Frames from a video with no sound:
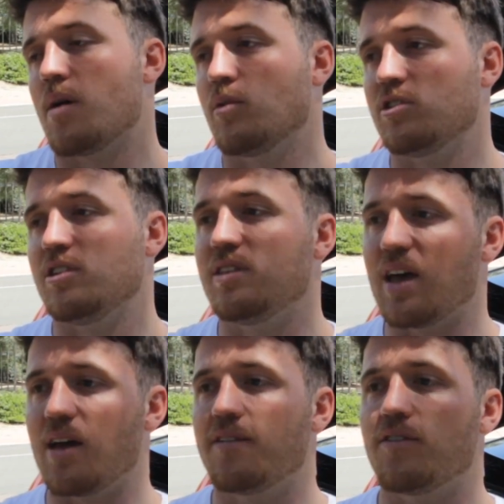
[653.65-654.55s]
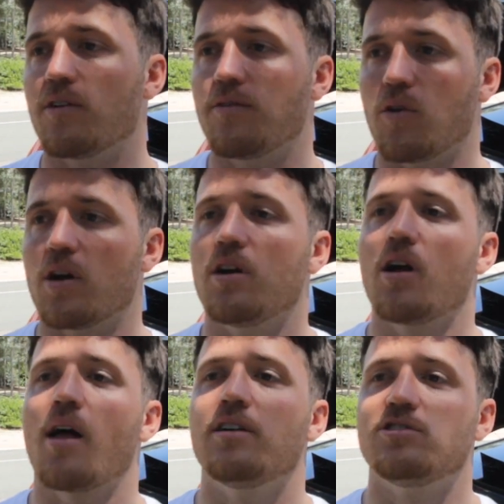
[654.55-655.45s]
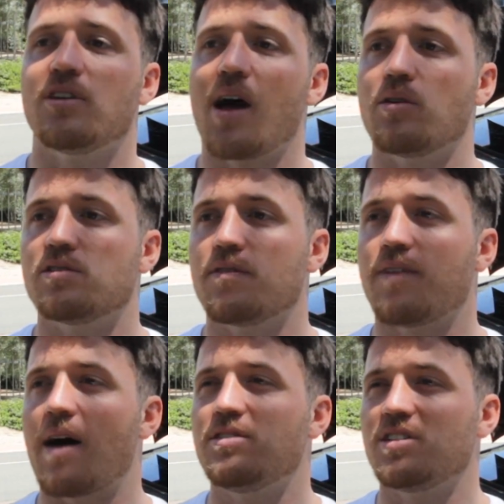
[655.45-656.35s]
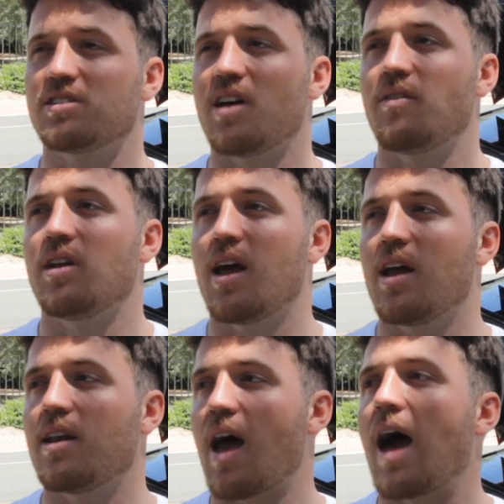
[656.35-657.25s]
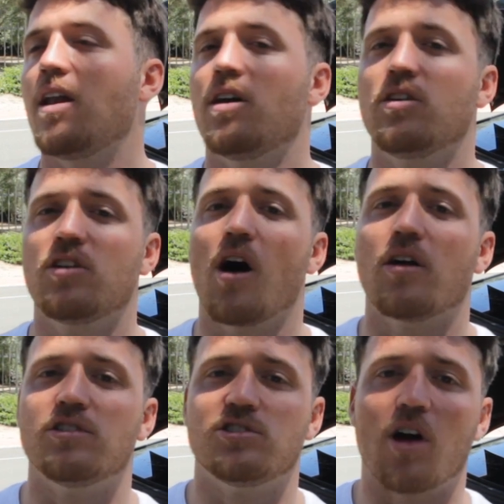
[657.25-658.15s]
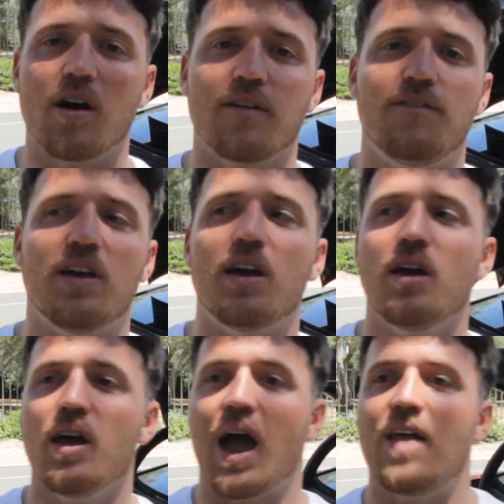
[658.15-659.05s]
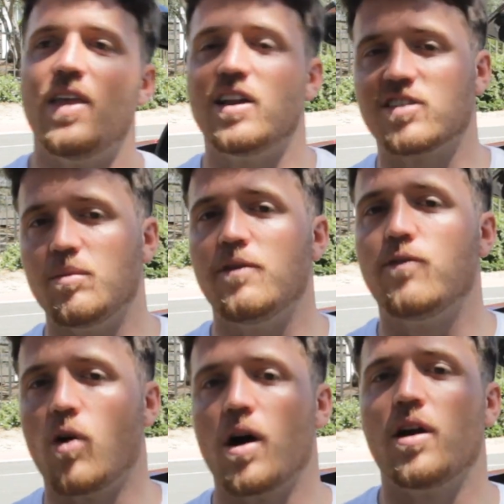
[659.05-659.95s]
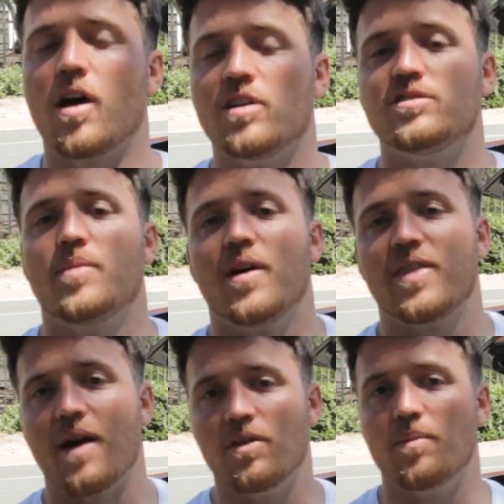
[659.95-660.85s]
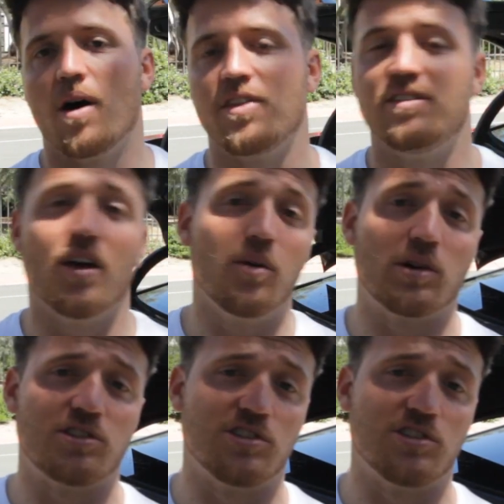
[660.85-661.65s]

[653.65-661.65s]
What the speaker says: which he did for $400. So that was a $500, $600, $700, $800, $900 starting fee, and then it's going to be $400 a month every month until he wants to